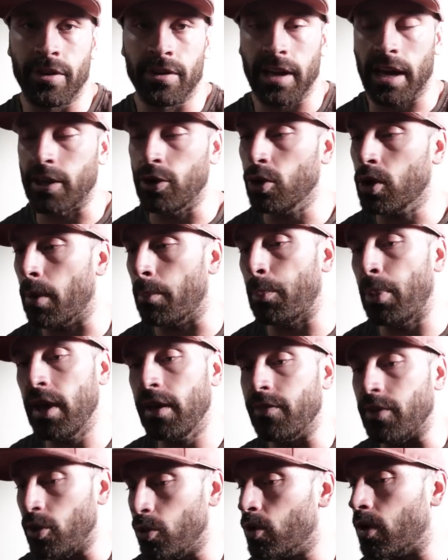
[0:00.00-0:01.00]
Like you could
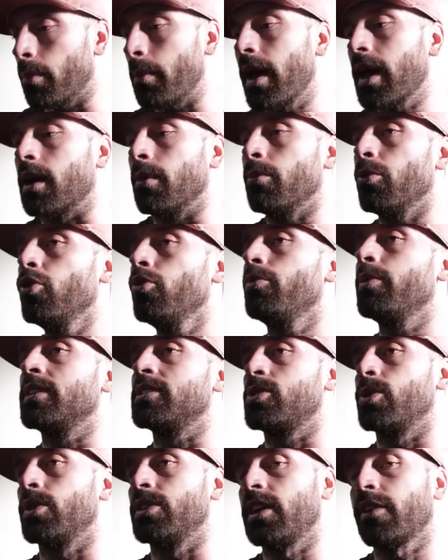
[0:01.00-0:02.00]
pivot, you can make a movement
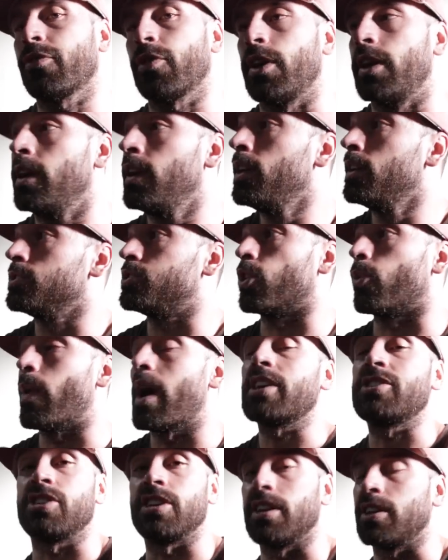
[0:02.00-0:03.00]
to a different
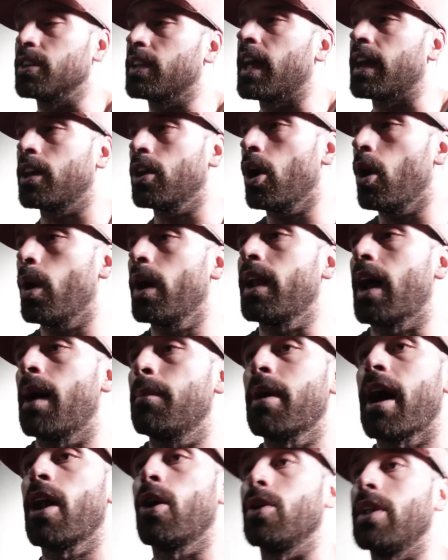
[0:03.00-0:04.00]
direction. You're like, you know what,
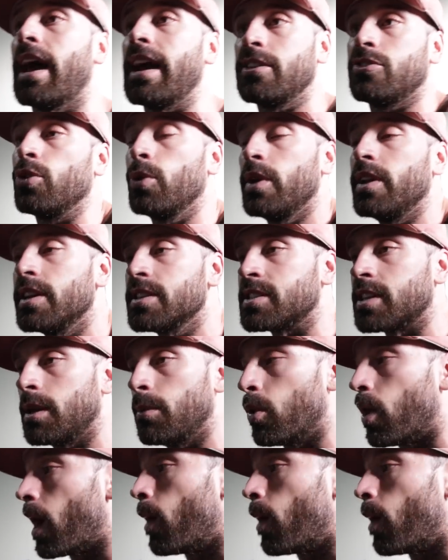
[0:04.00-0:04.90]
I'm, I do not like doing this anymore,